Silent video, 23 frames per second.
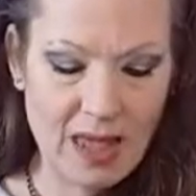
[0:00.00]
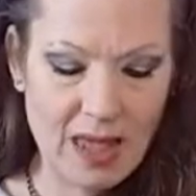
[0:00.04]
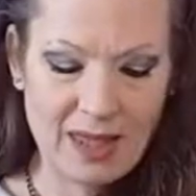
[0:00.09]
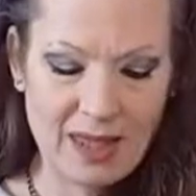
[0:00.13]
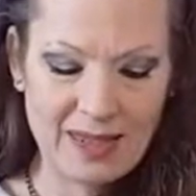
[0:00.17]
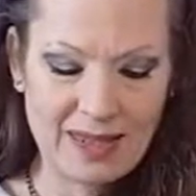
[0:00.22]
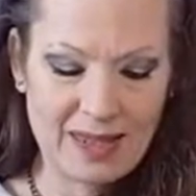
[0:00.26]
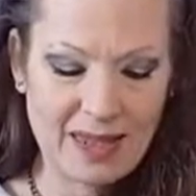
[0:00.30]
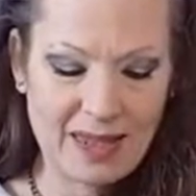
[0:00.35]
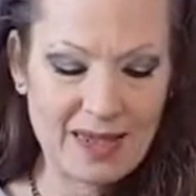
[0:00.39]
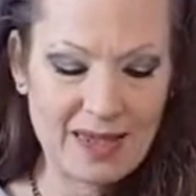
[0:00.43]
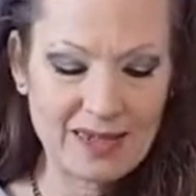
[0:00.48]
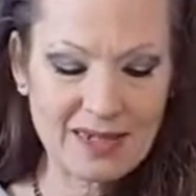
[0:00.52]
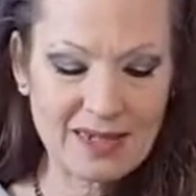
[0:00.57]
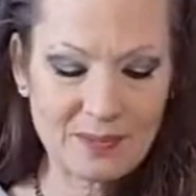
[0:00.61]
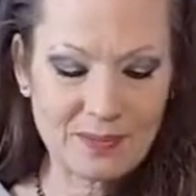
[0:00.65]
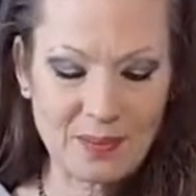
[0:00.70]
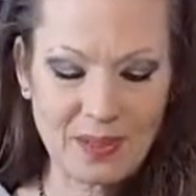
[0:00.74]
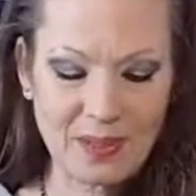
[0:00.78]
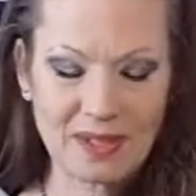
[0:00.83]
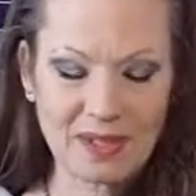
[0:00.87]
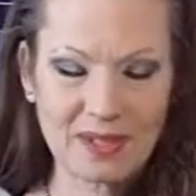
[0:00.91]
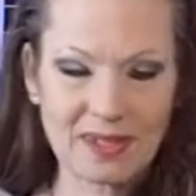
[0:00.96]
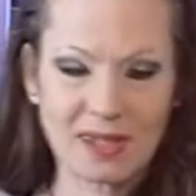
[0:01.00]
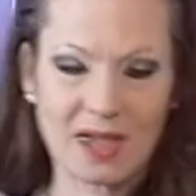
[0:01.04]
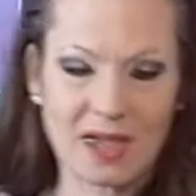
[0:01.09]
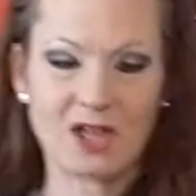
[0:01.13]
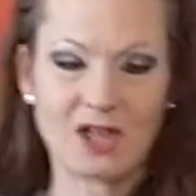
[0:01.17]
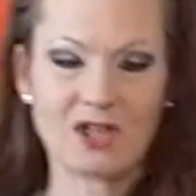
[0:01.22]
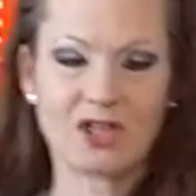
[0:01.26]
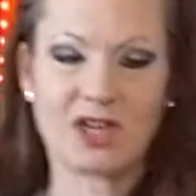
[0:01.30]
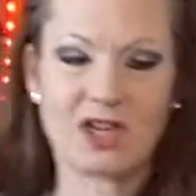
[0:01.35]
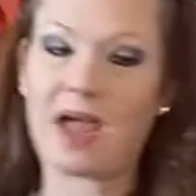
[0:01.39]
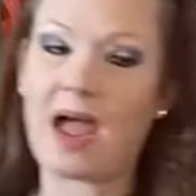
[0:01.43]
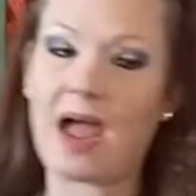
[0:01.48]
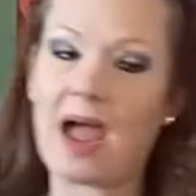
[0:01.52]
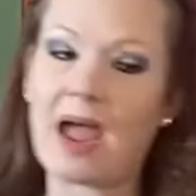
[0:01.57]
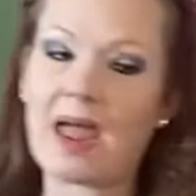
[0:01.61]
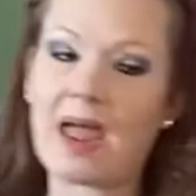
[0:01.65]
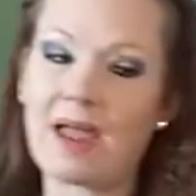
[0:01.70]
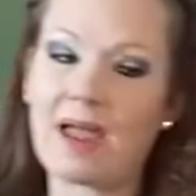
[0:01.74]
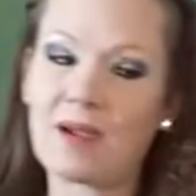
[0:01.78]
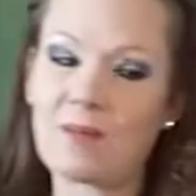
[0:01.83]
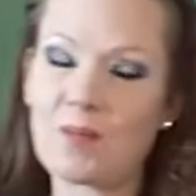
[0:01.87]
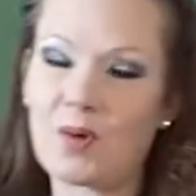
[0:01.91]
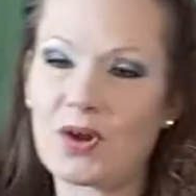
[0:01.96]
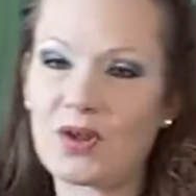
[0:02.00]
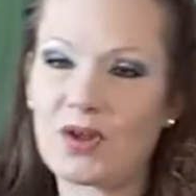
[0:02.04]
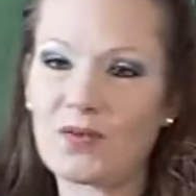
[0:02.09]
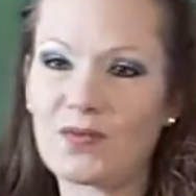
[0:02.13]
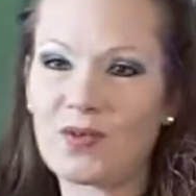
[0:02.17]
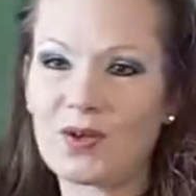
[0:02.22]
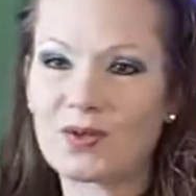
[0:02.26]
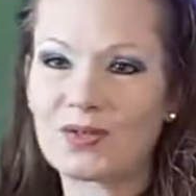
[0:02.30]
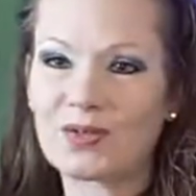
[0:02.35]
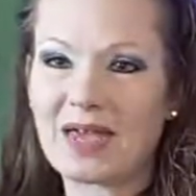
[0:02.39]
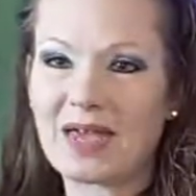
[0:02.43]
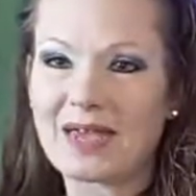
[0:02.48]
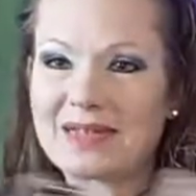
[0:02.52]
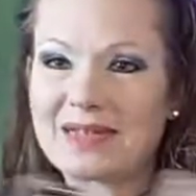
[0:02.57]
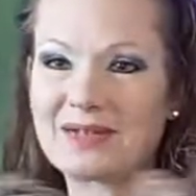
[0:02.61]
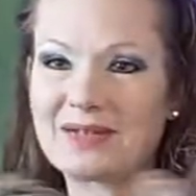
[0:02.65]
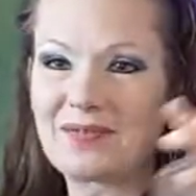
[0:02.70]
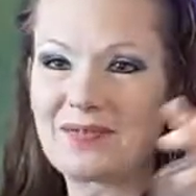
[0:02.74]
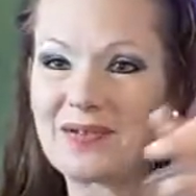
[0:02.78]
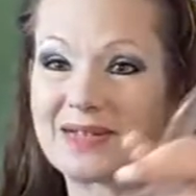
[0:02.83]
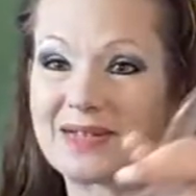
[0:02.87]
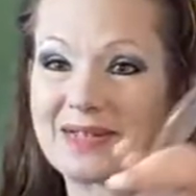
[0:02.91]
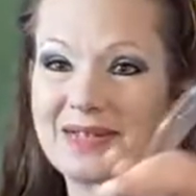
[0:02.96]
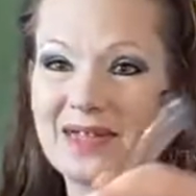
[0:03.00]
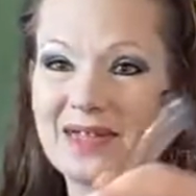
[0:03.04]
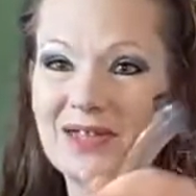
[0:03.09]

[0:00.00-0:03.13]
Yes, bless the ganja. I am one of those activists.